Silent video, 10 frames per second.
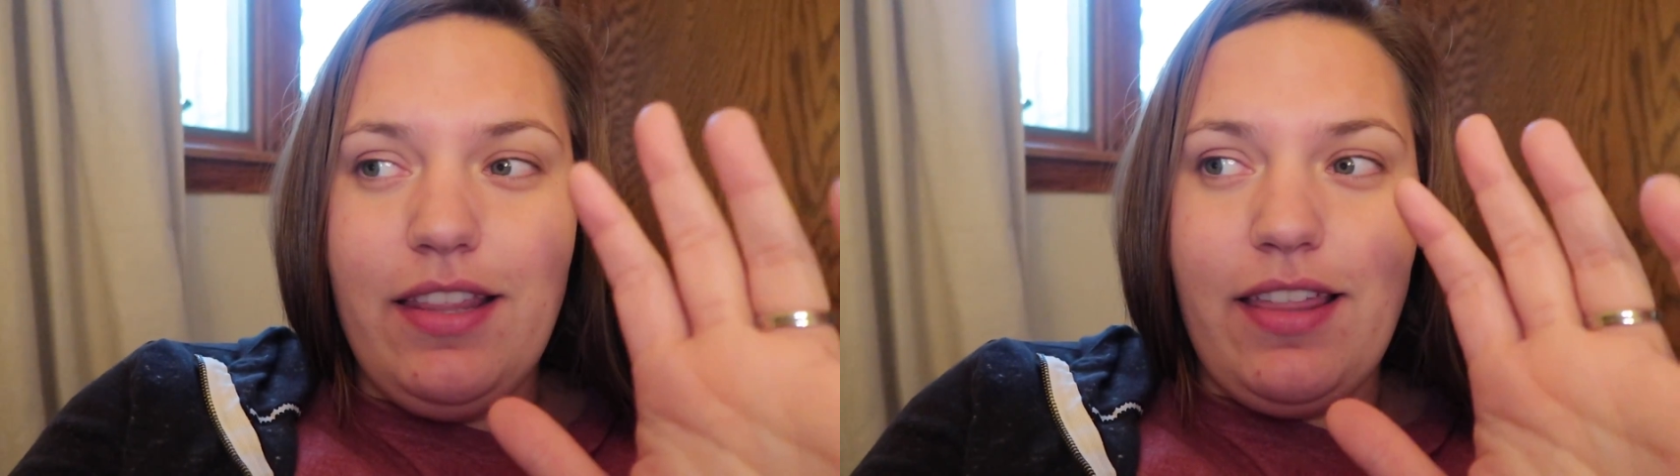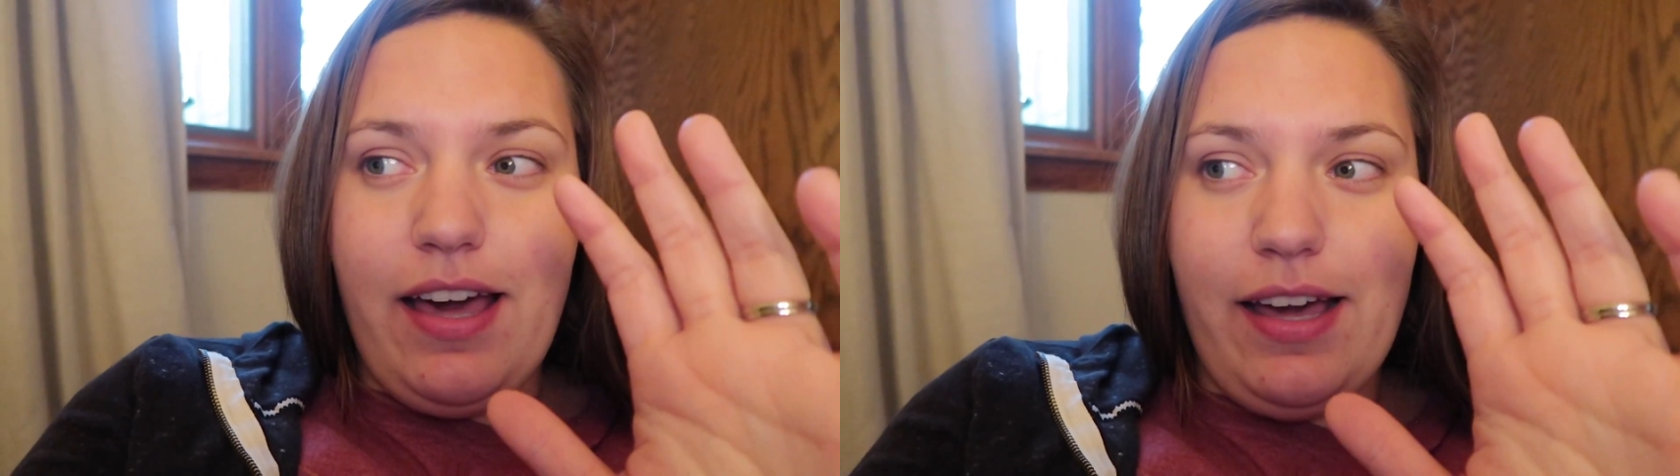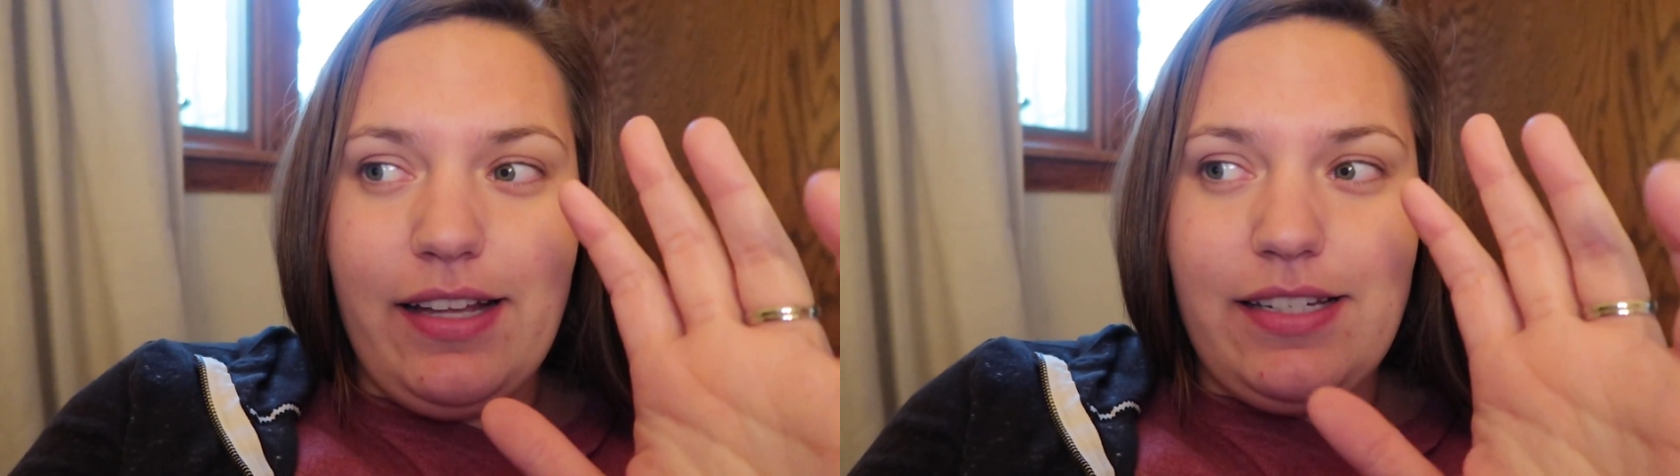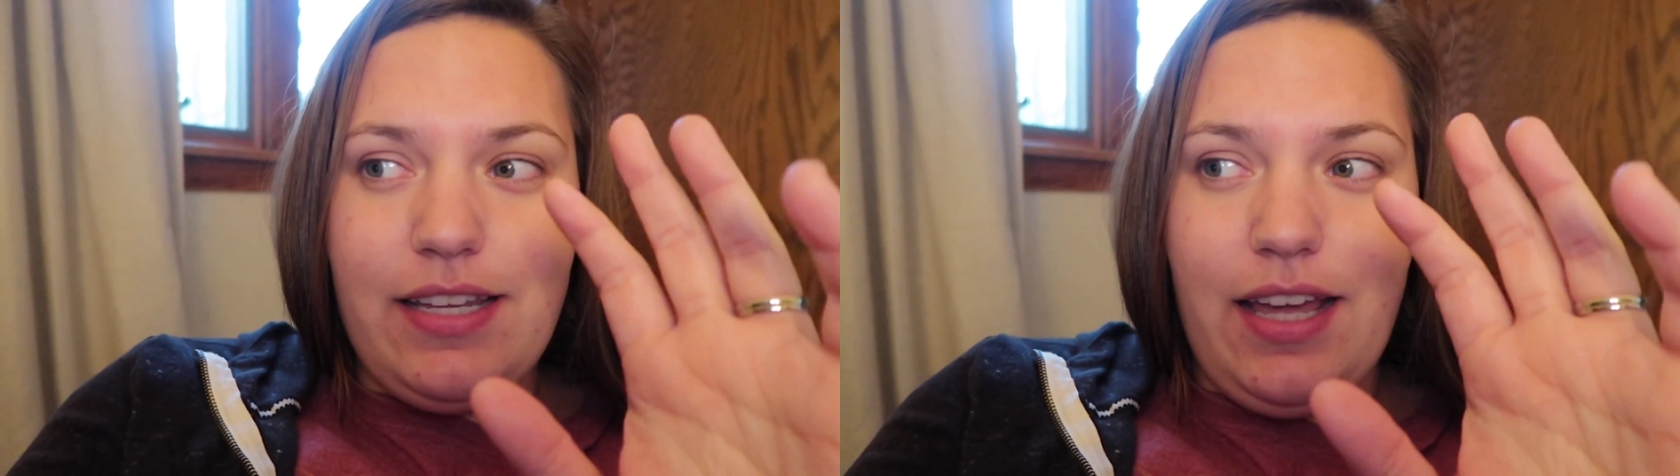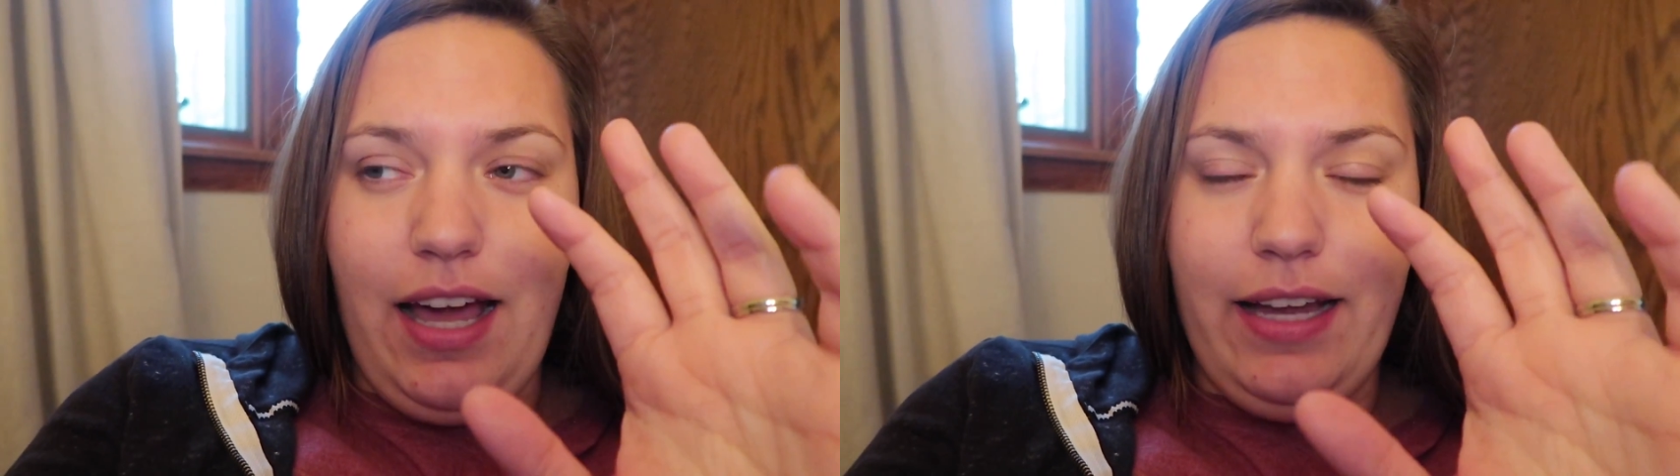that
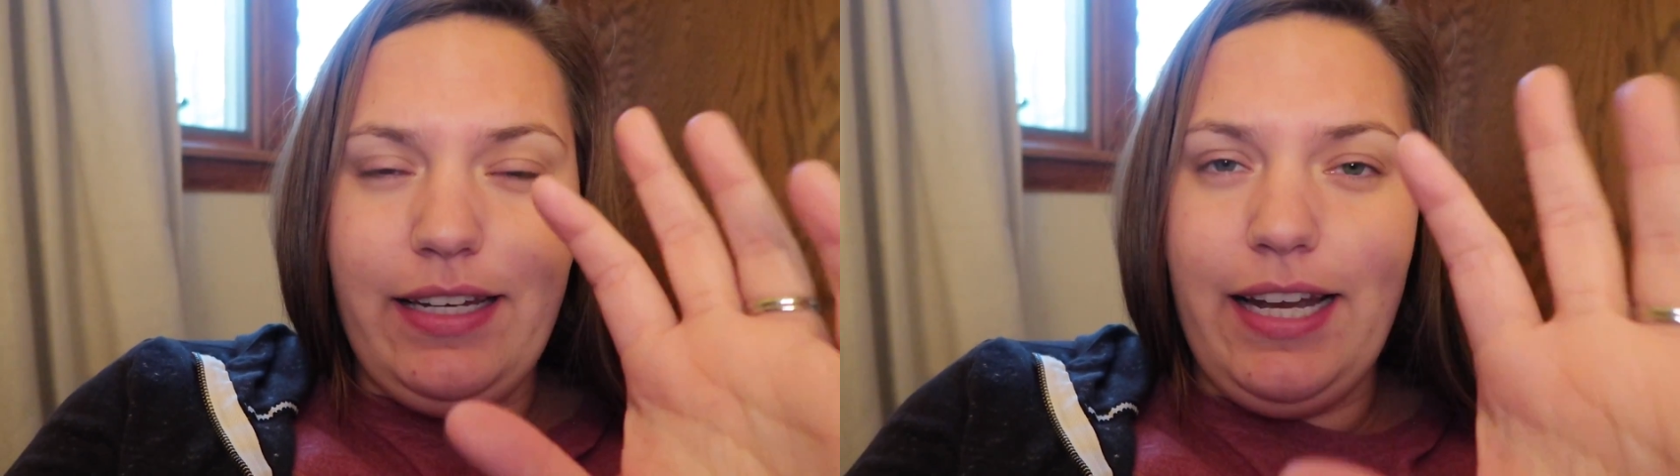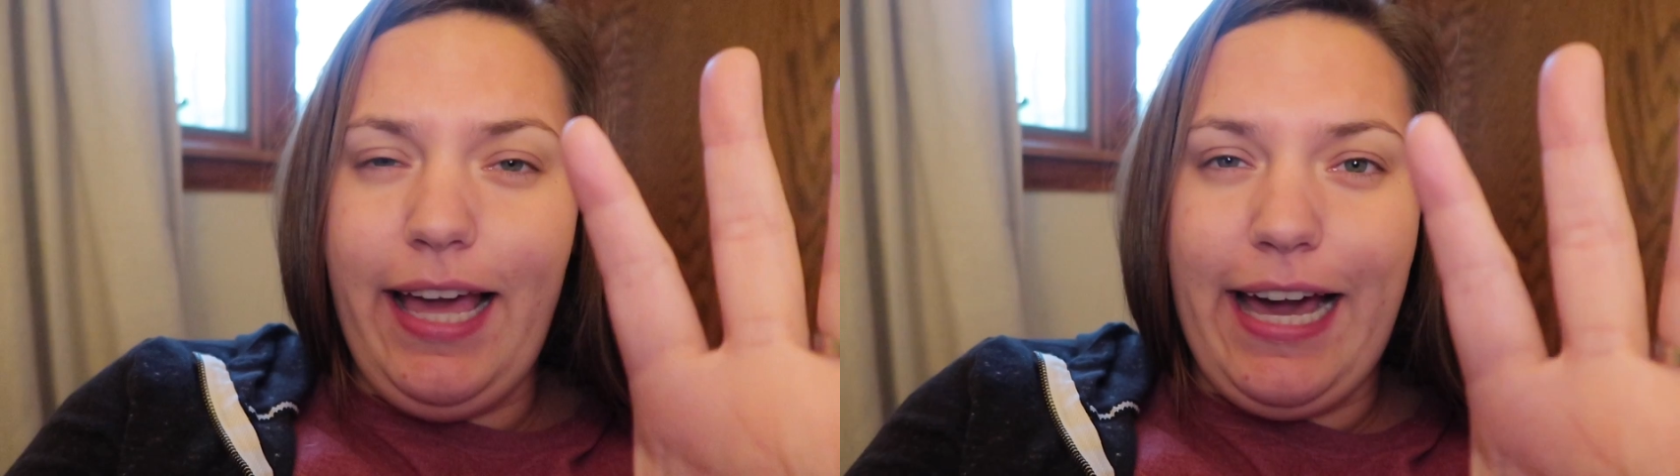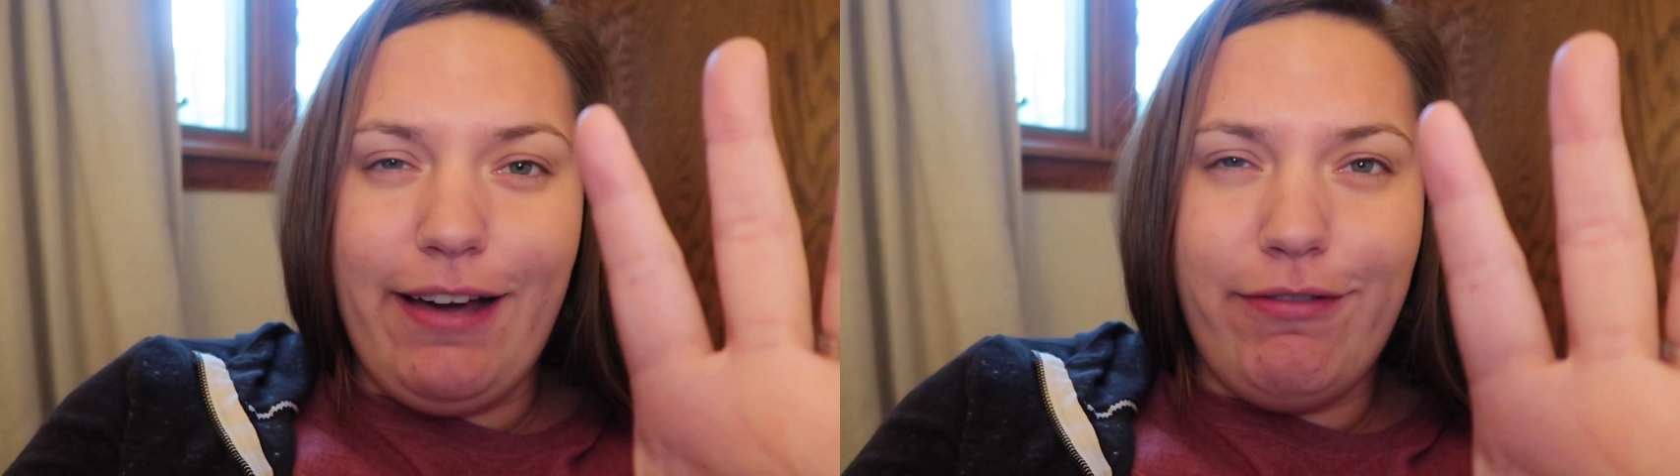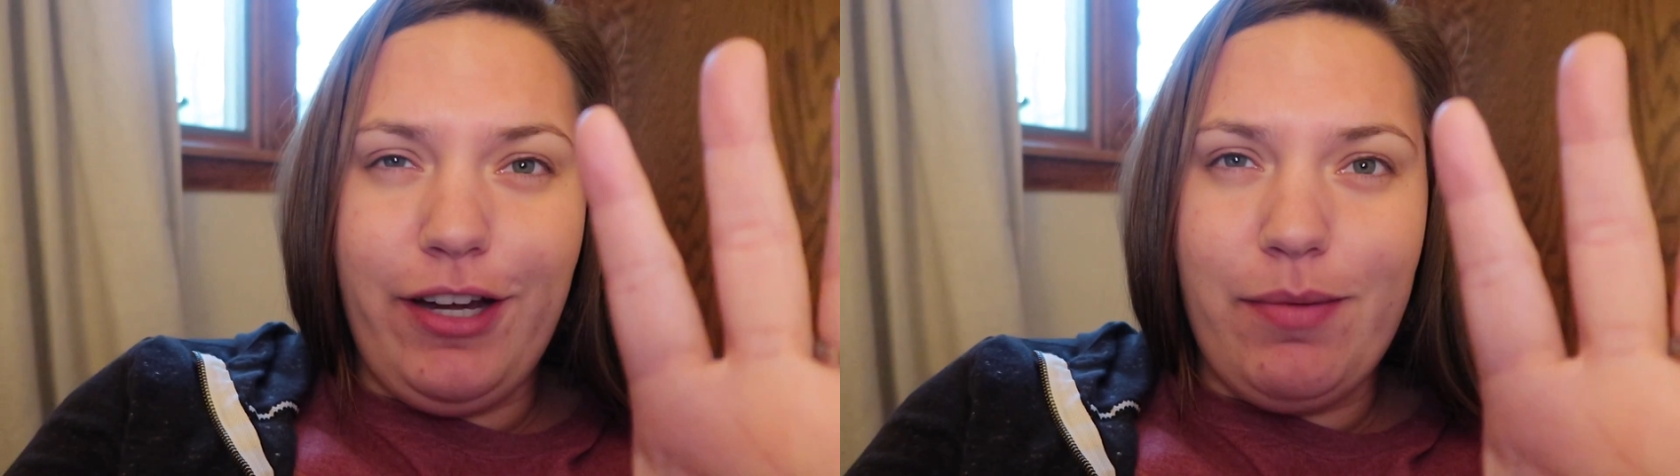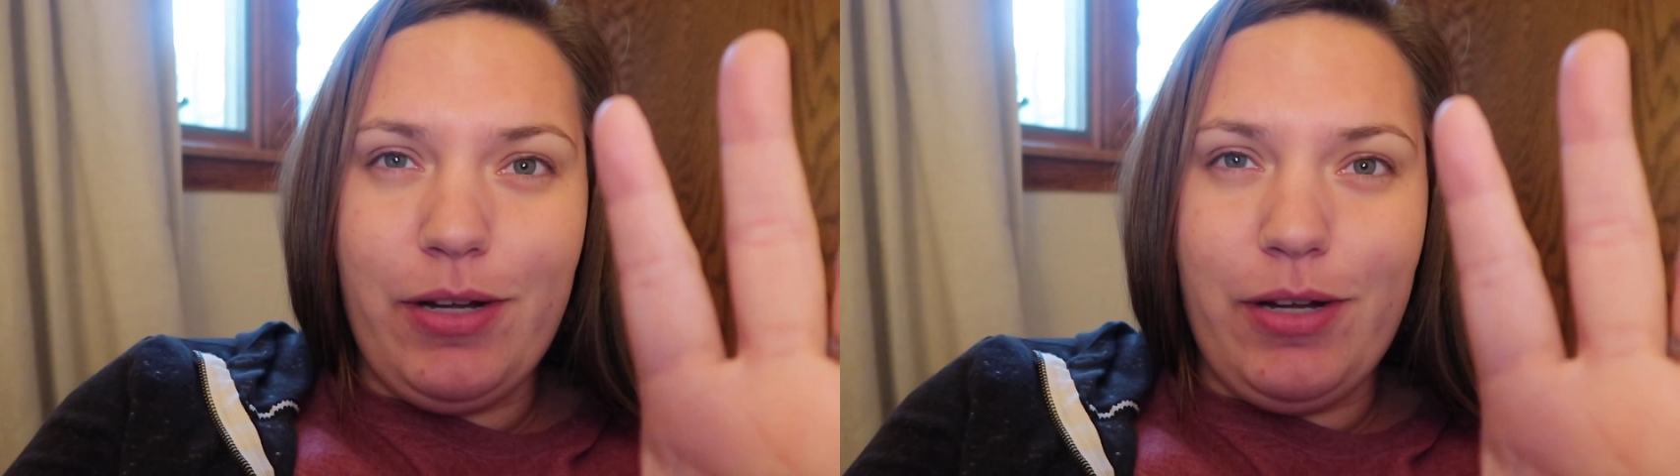I didn't have very